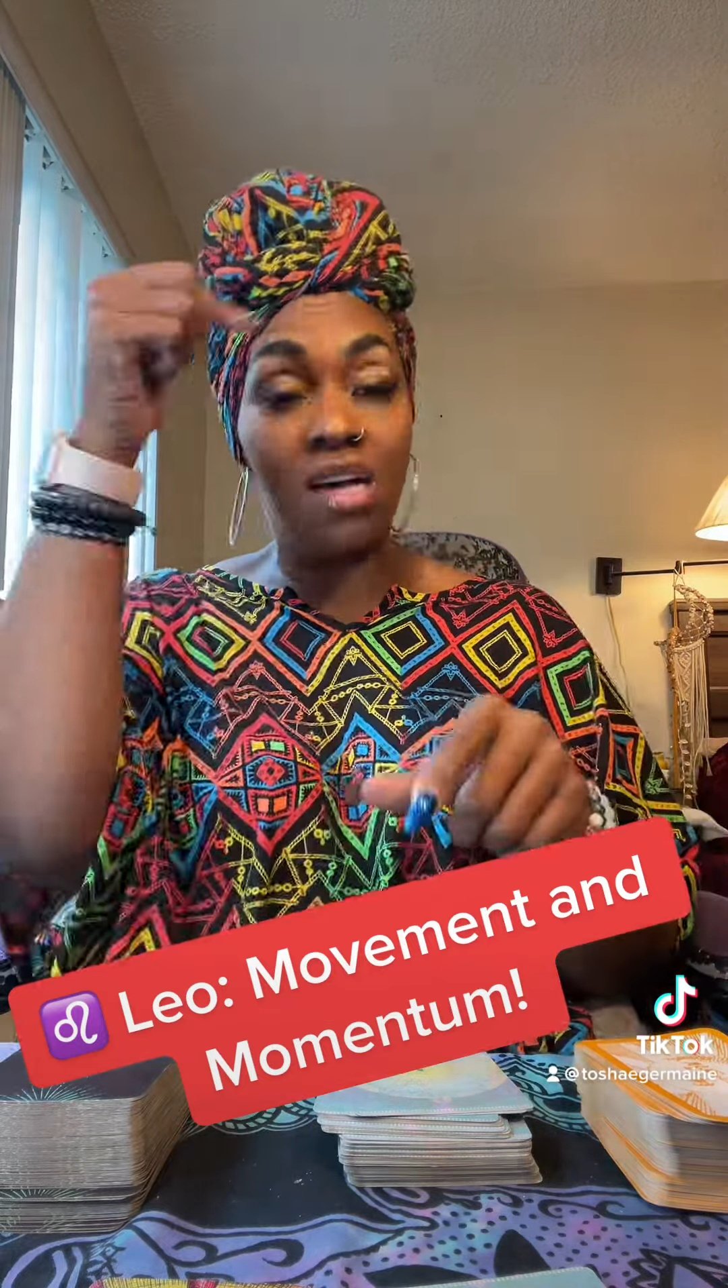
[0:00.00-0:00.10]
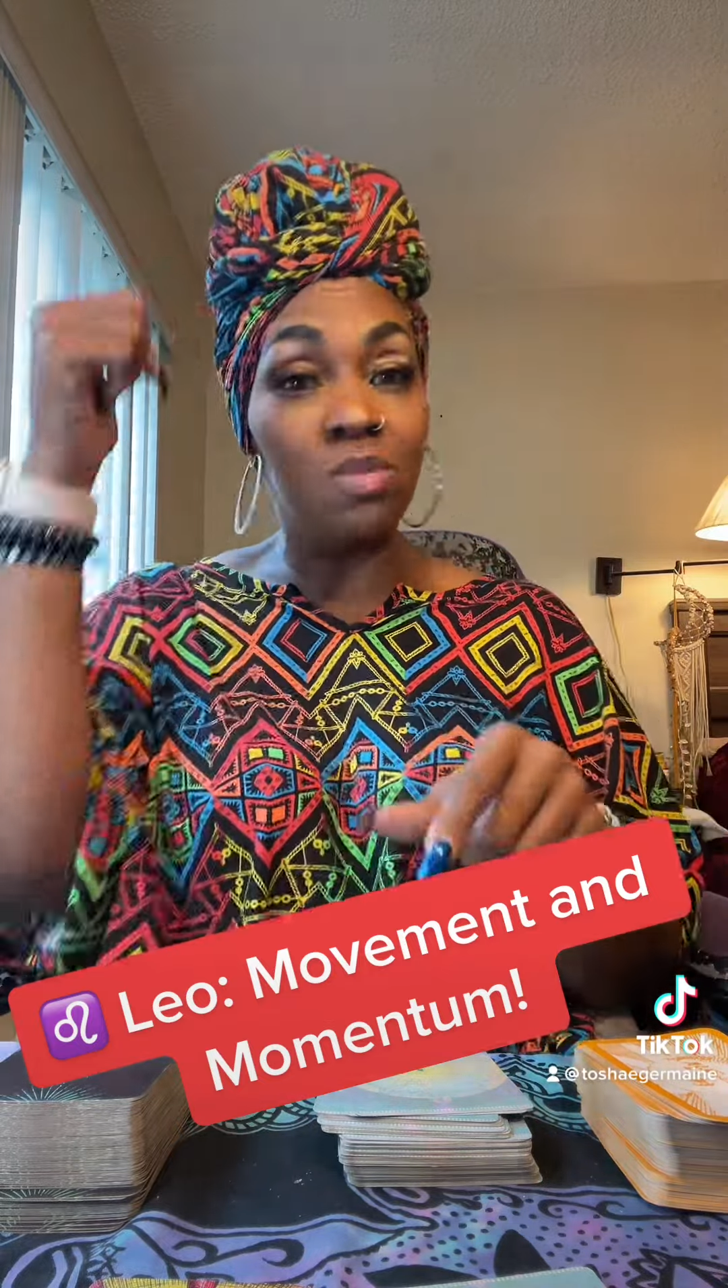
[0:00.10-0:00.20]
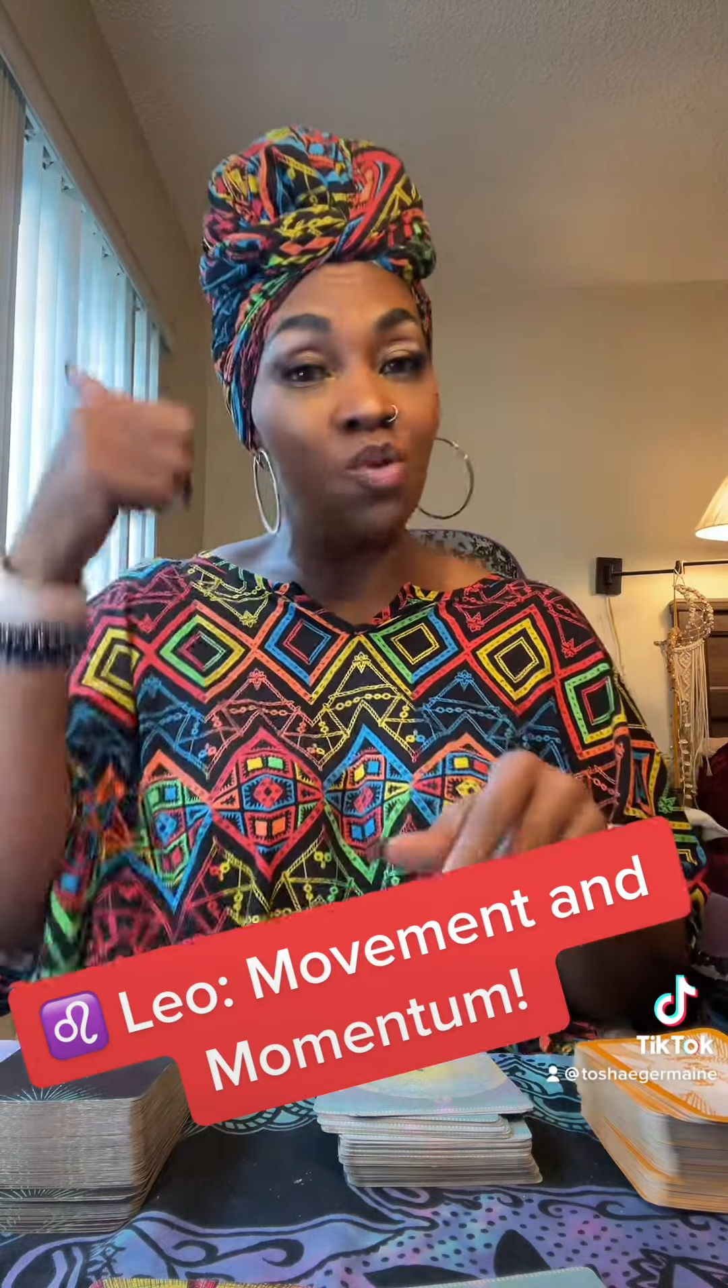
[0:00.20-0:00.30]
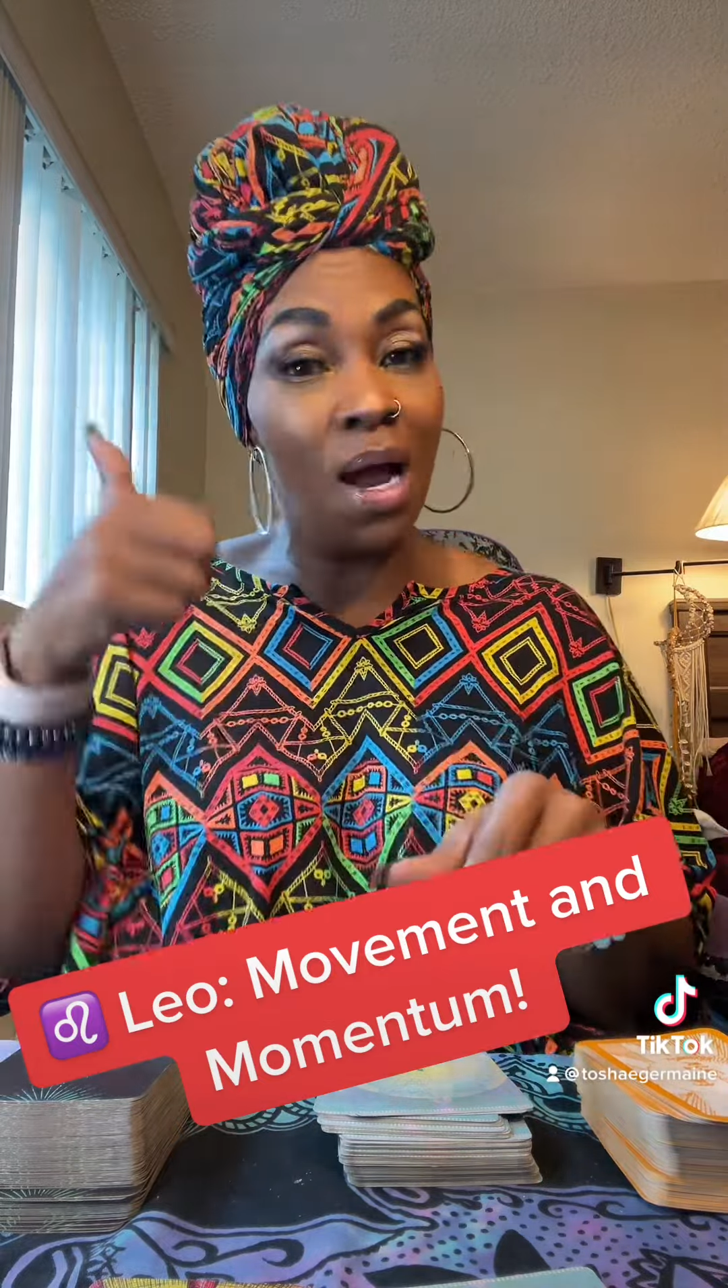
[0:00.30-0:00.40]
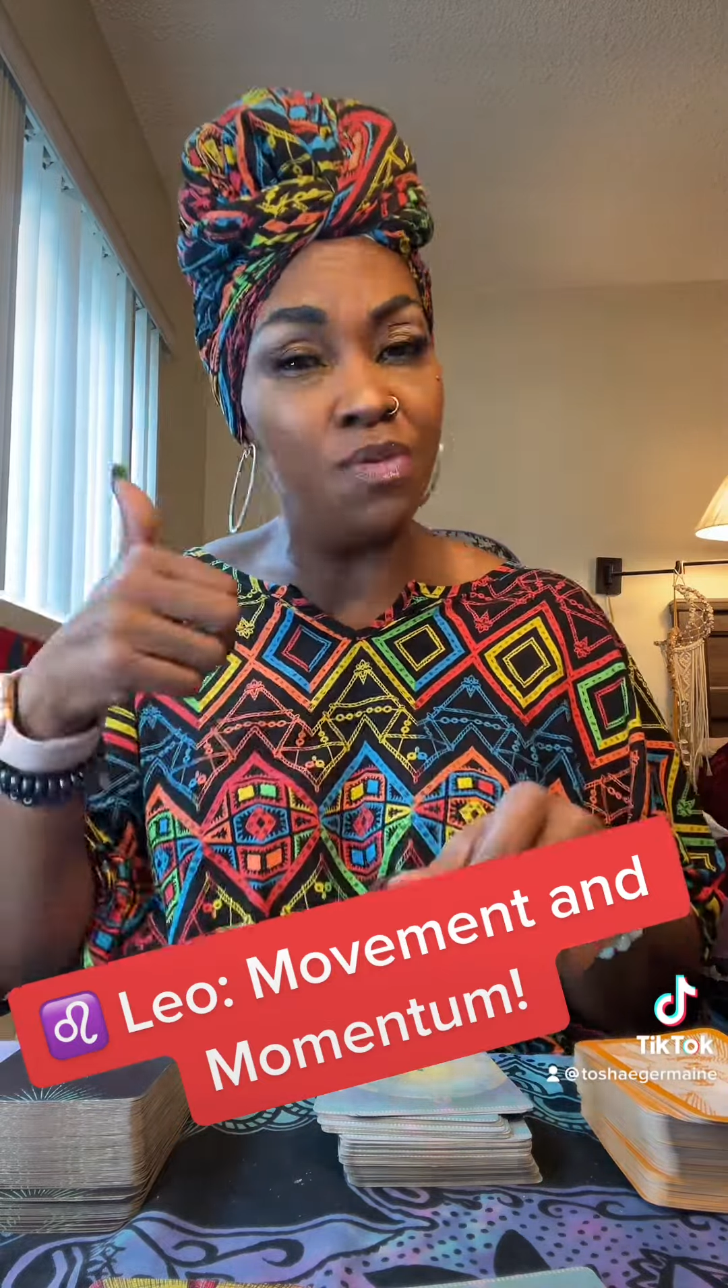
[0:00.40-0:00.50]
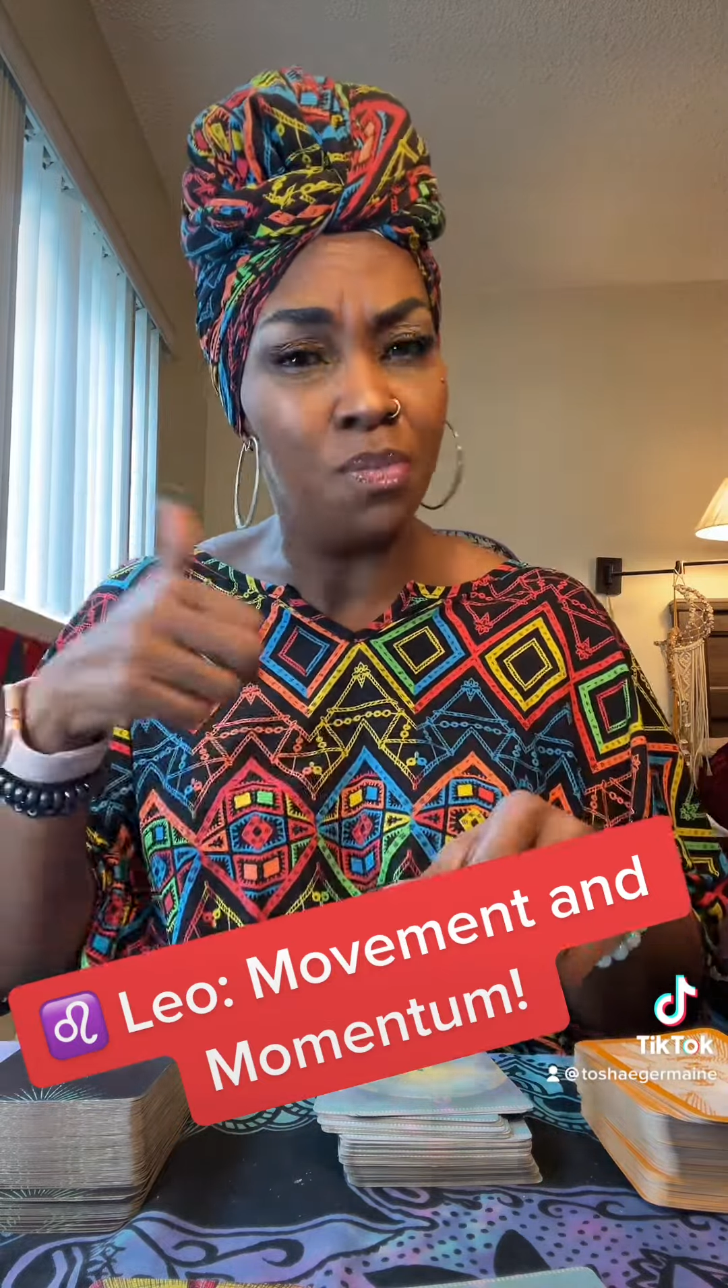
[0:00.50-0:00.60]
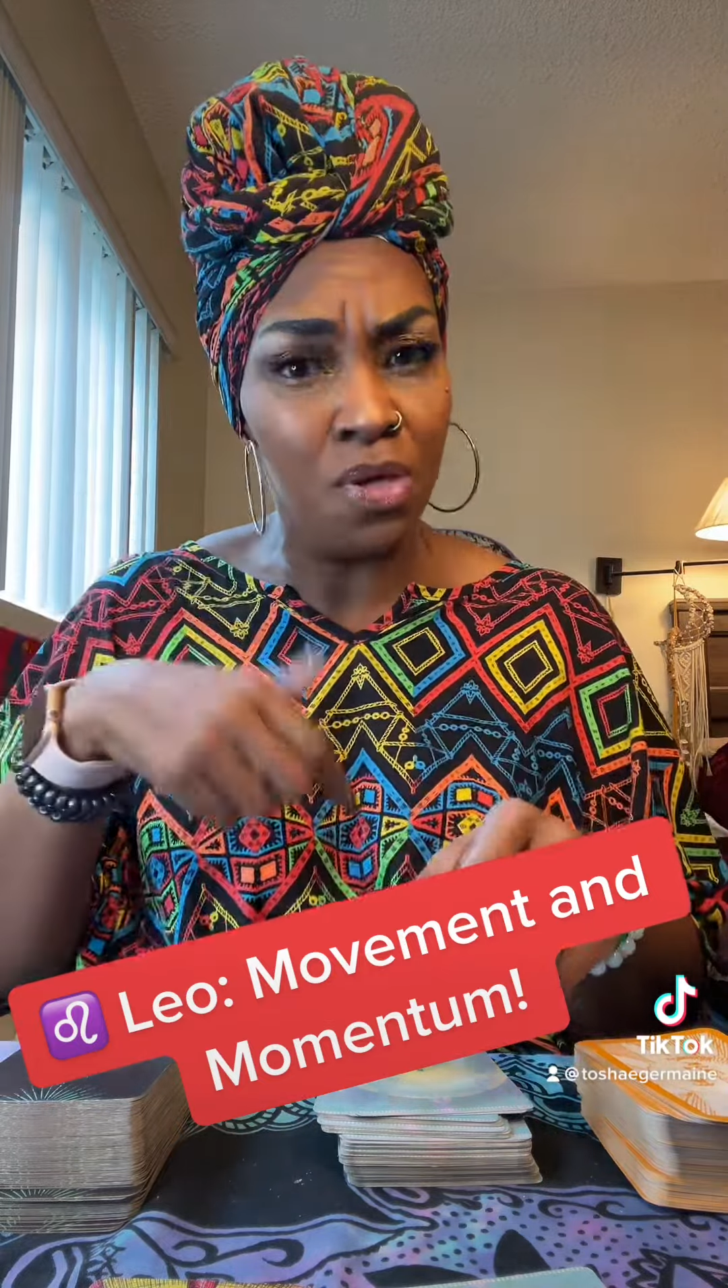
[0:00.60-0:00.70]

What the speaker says: subscribe to my